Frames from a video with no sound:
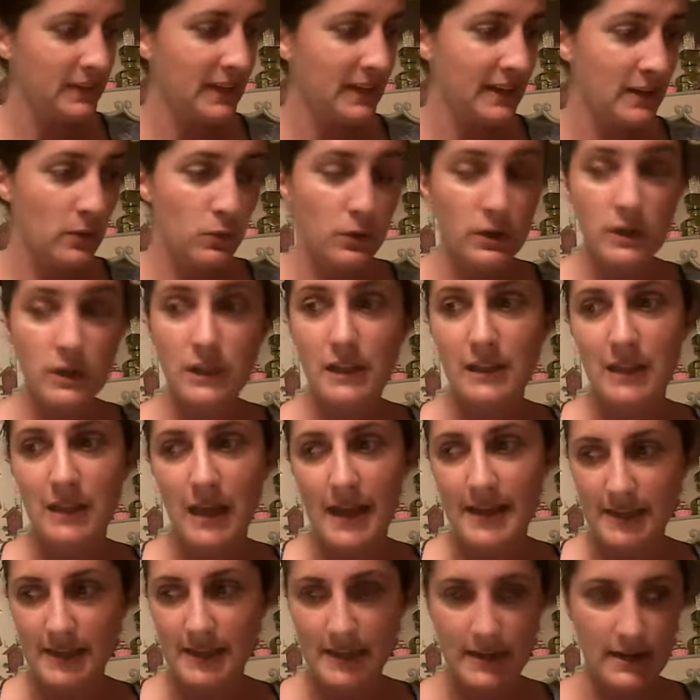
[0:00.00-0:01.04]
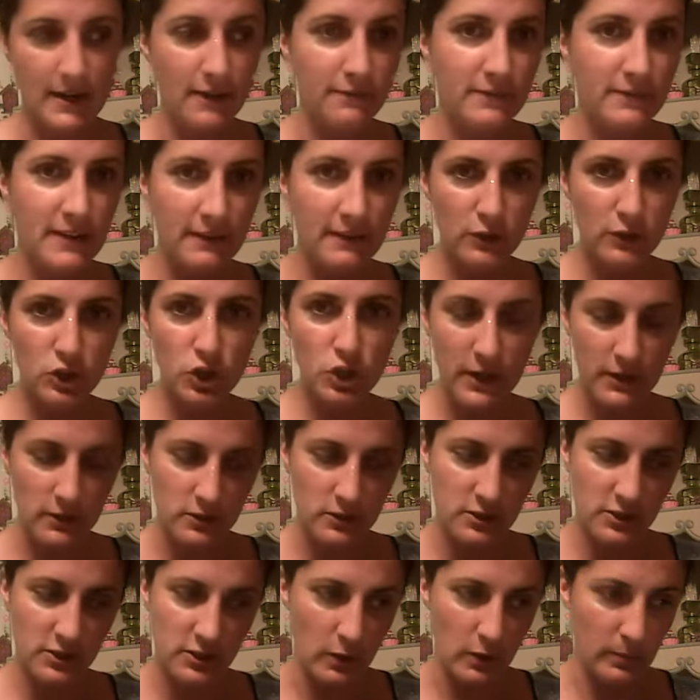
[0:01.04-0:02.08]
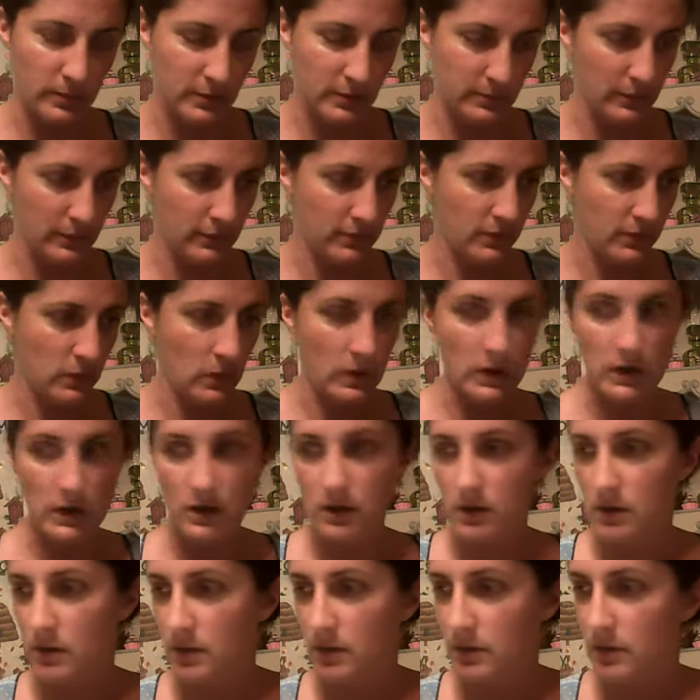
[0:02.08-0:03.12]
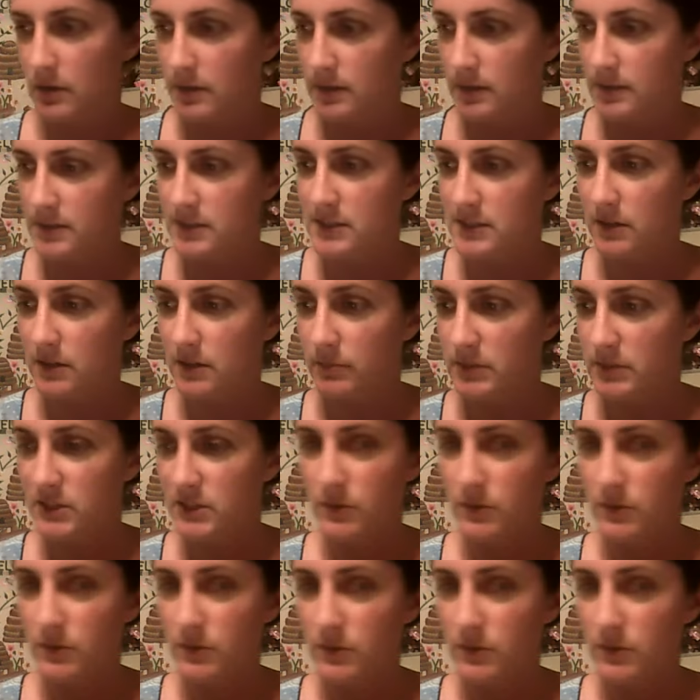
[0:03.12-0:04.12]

And I really like it. And I've never tried her soaps before. So I'm so